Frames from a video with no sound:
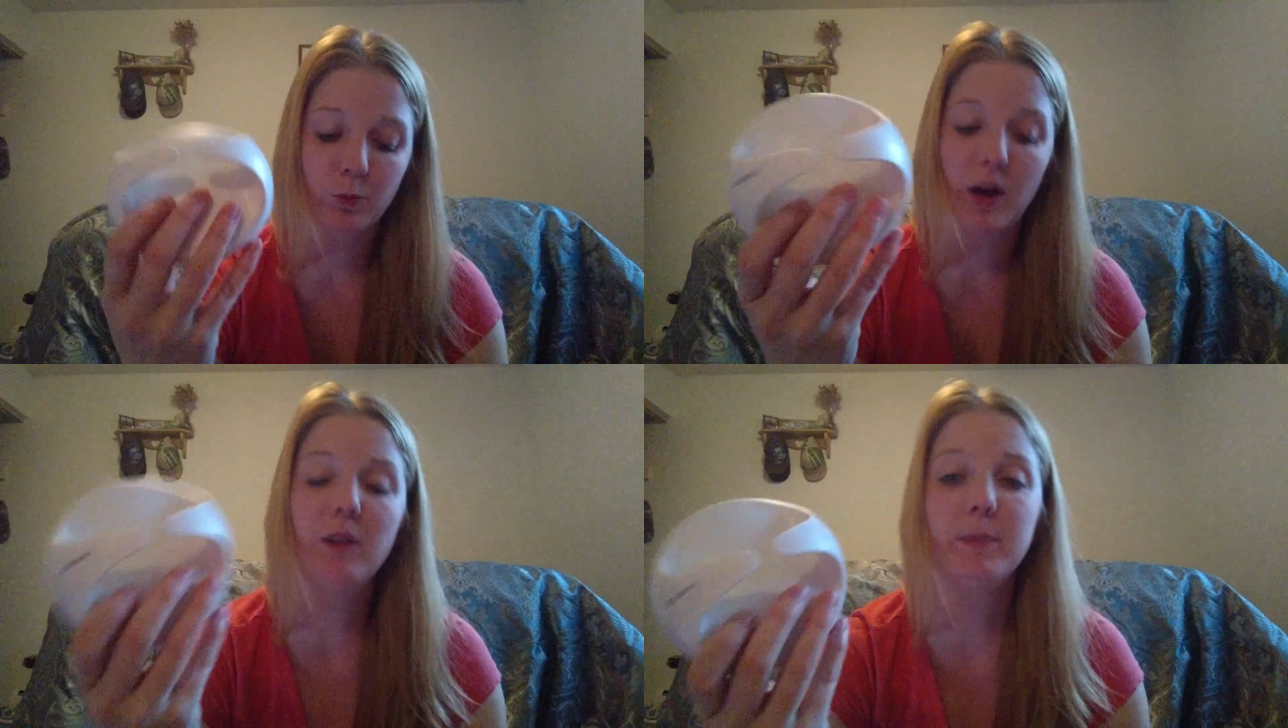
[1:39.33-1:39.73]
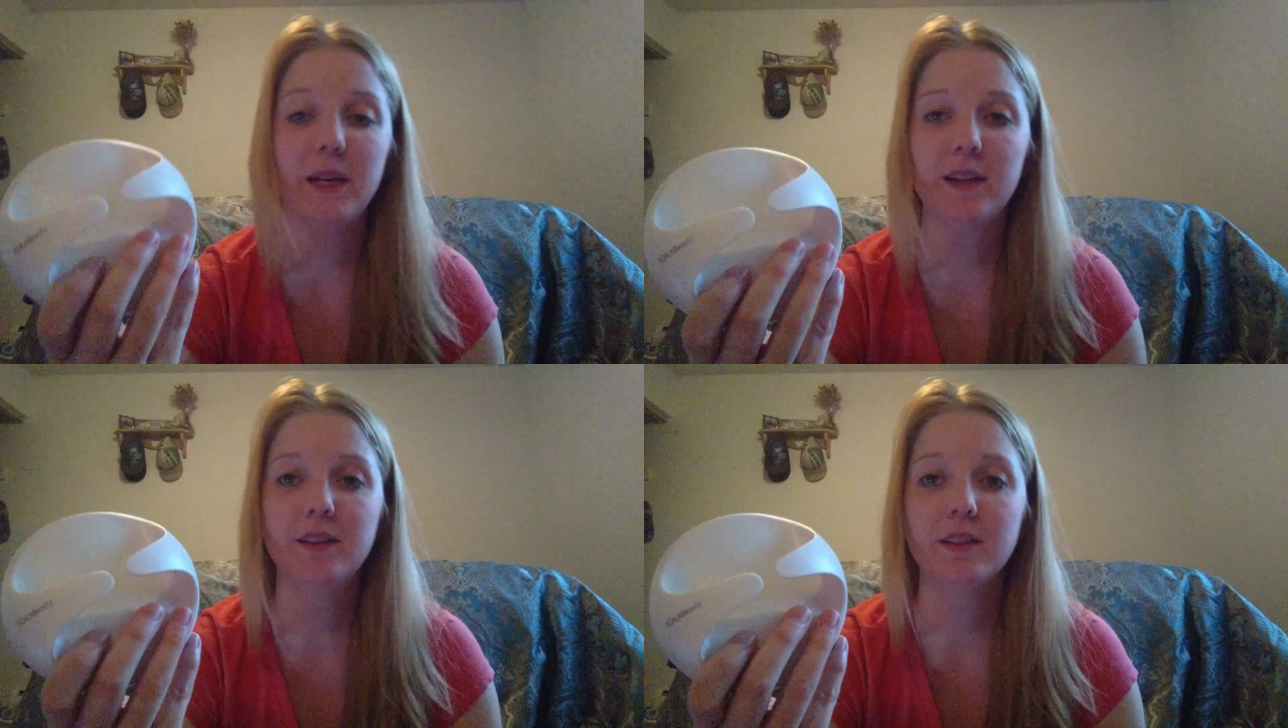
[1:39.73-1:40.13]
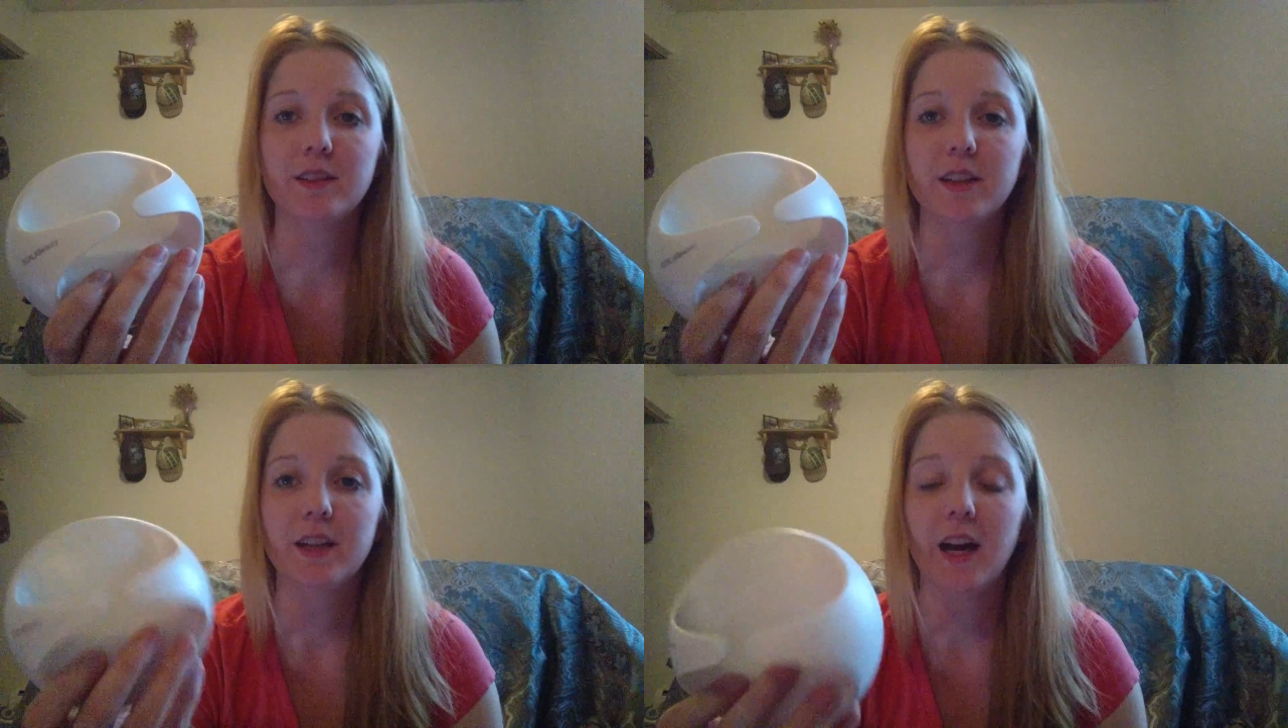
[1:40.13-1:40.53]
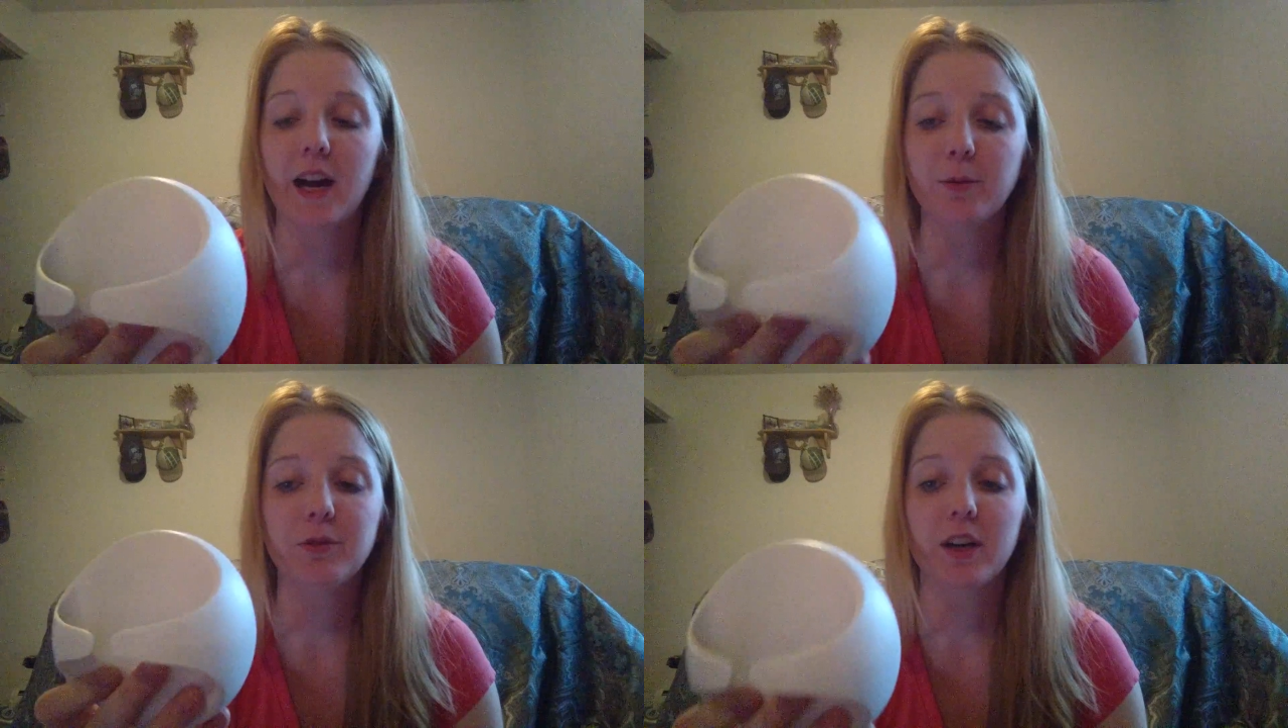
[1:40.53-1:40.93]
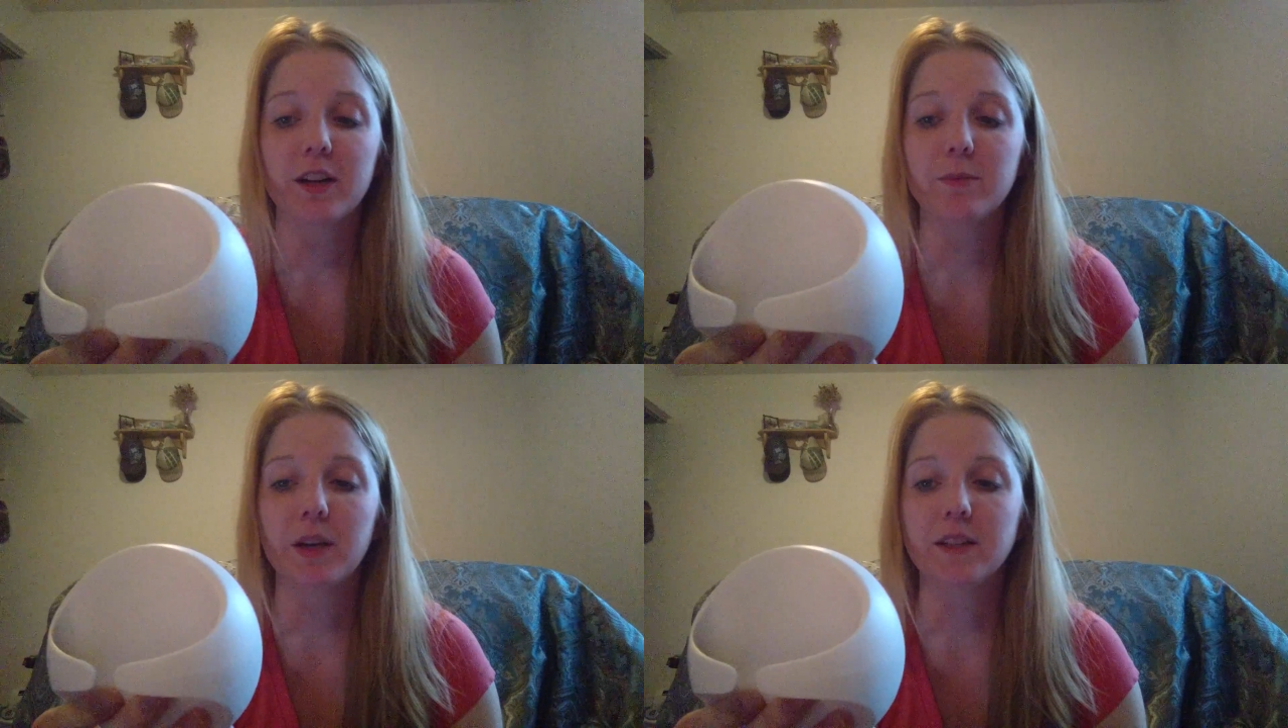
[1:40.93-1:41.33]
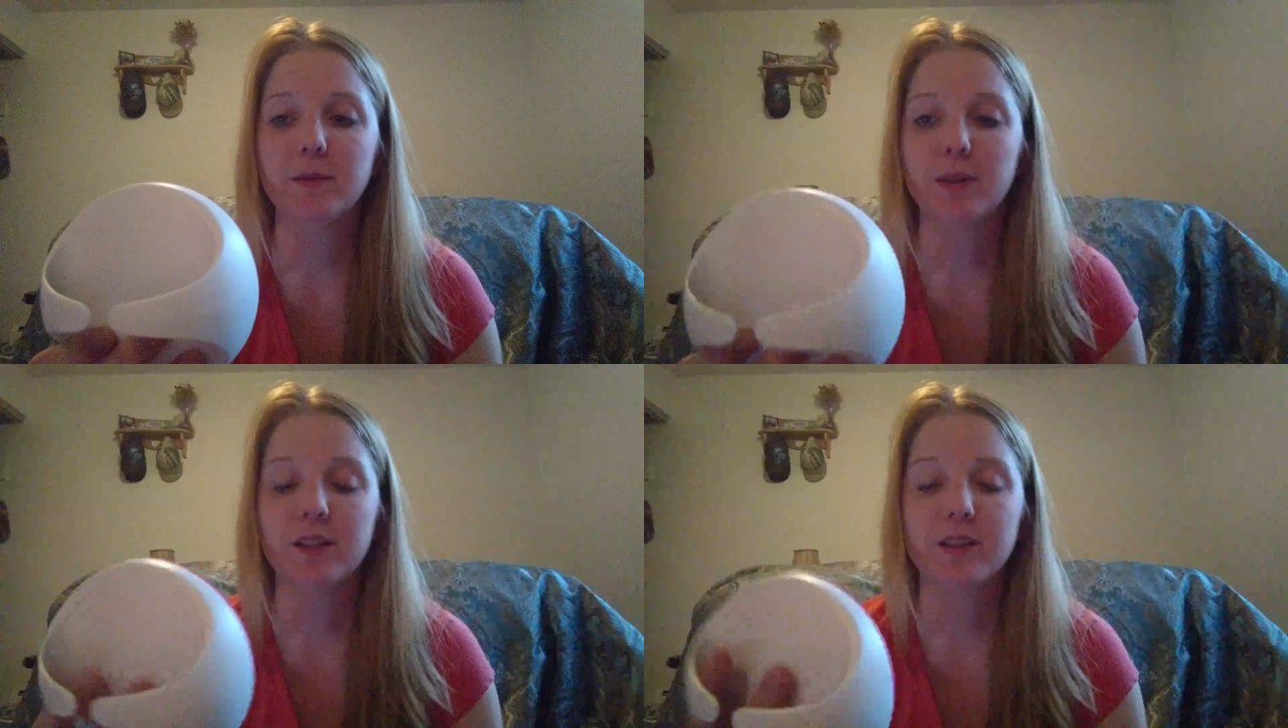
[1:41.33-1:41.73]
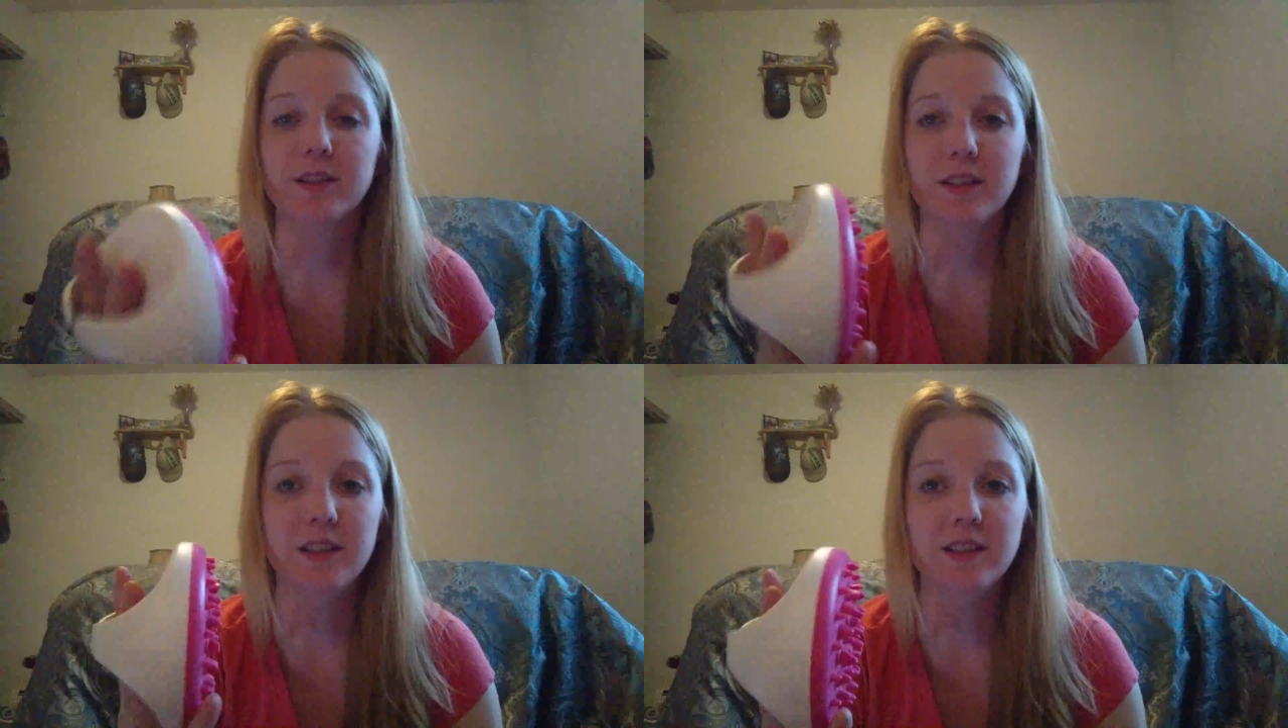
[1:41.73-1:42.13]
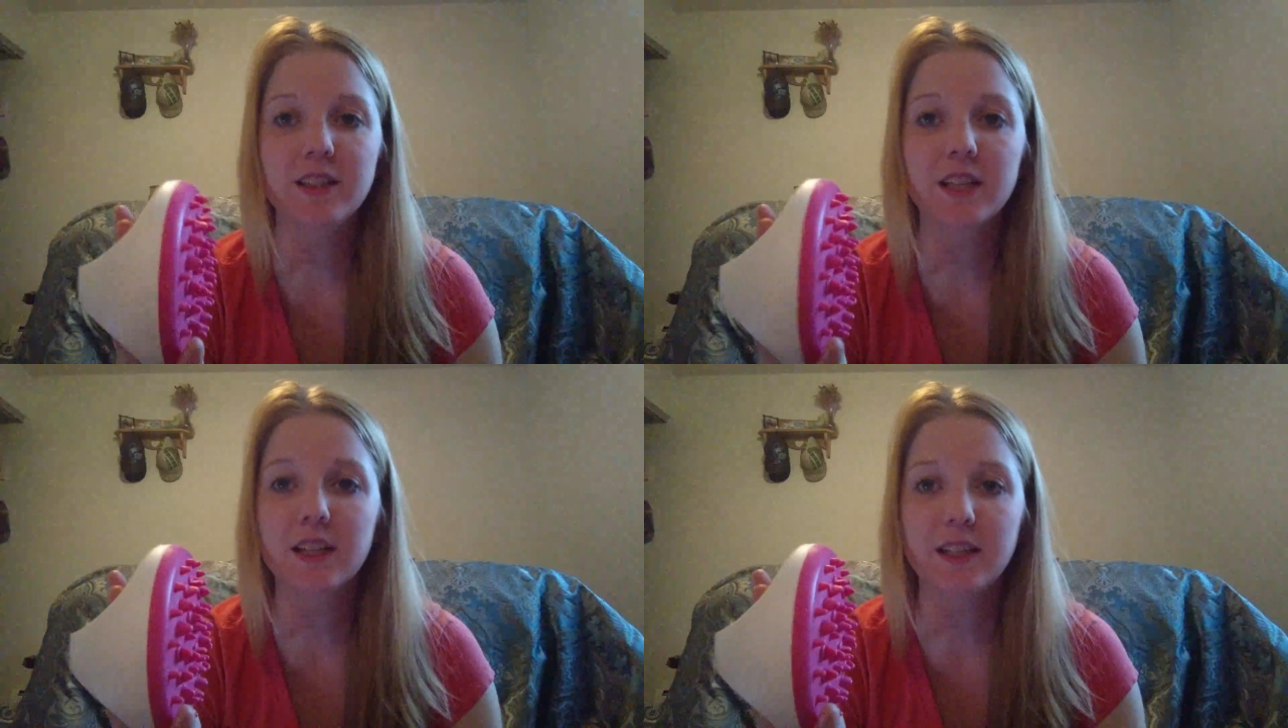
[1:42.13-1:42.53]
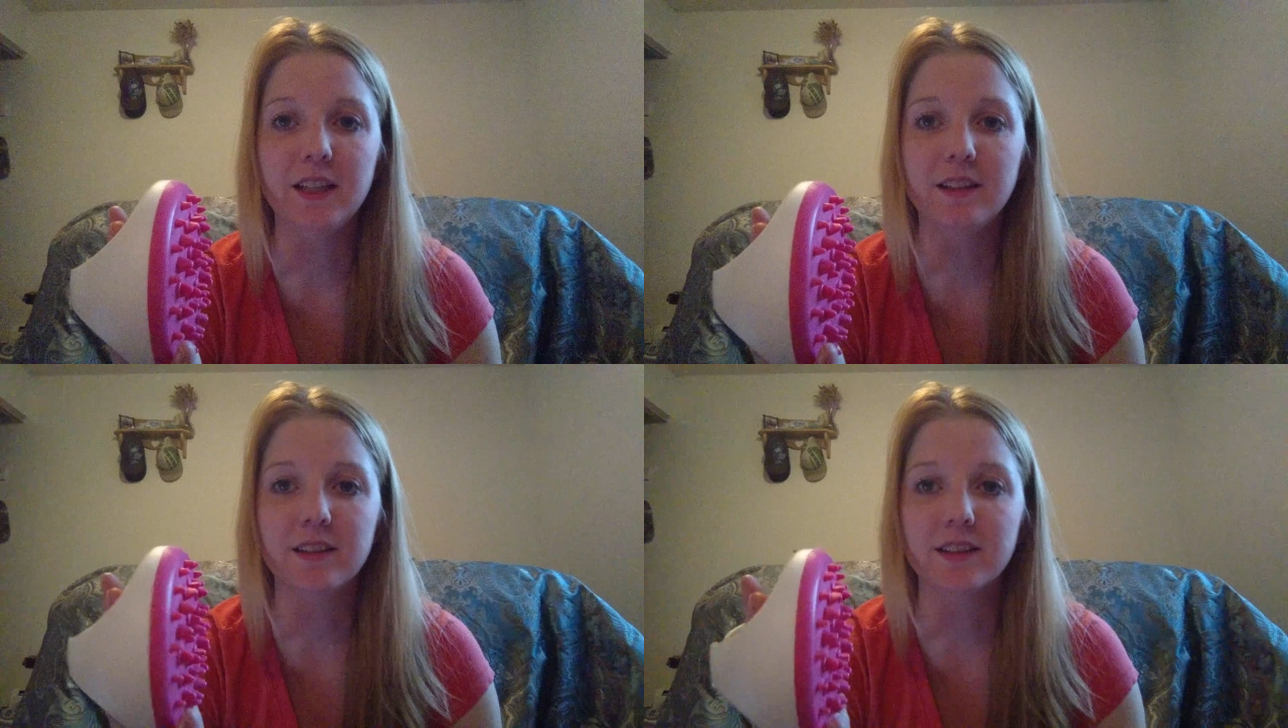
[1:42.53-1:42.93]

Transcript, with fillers: Well made. I would recommend it because it's easy to clean.